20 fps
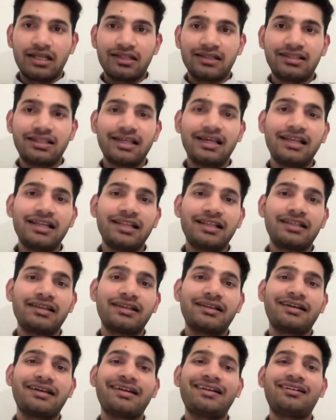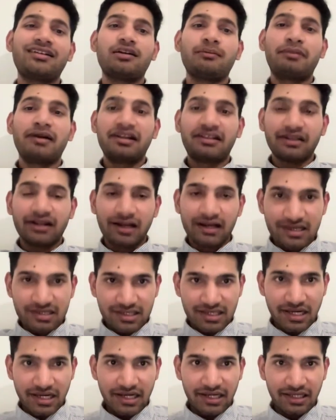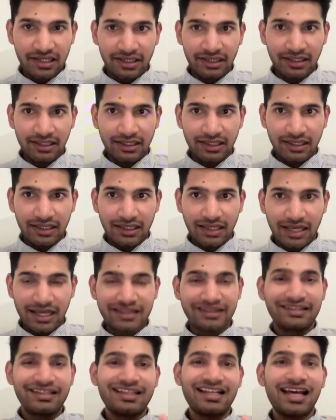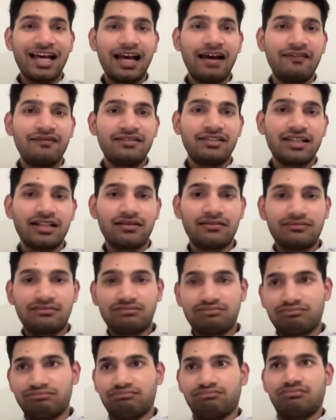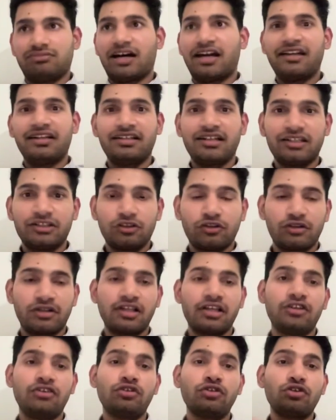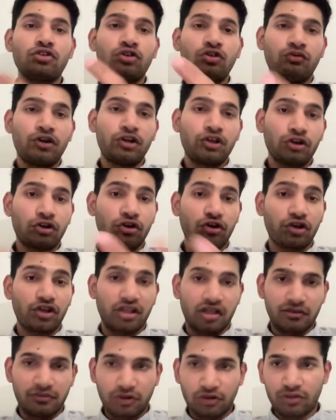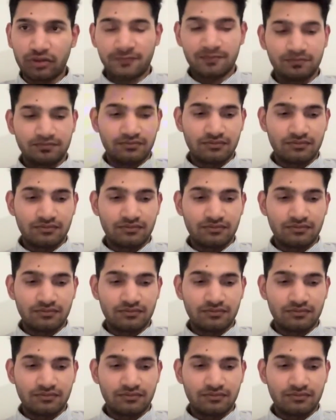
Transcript: they'll get a better understanding and they'll have that idea that okay, you know what you're talking about.